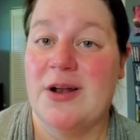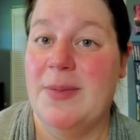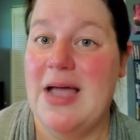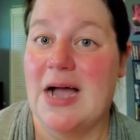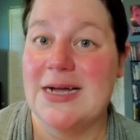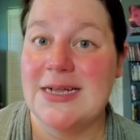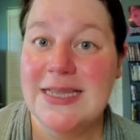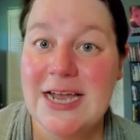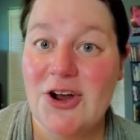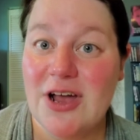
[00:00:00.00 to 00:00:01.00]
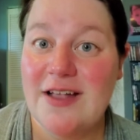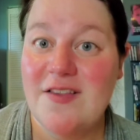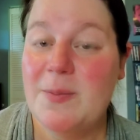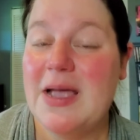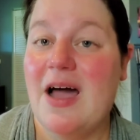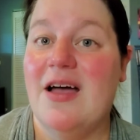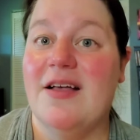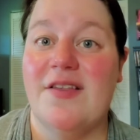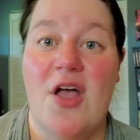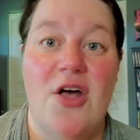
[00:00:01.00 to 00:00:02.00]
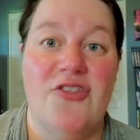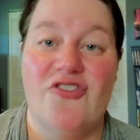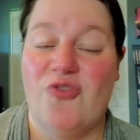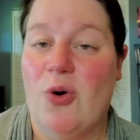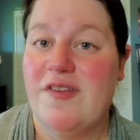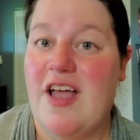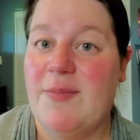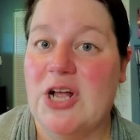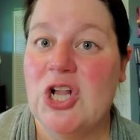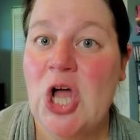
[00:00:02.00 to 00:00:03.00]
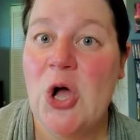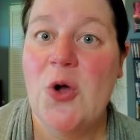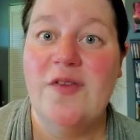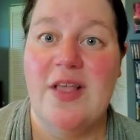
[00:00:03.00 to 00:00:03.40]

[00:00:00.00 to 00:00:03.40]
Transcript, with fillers: to be on clearance because the stores have been closed.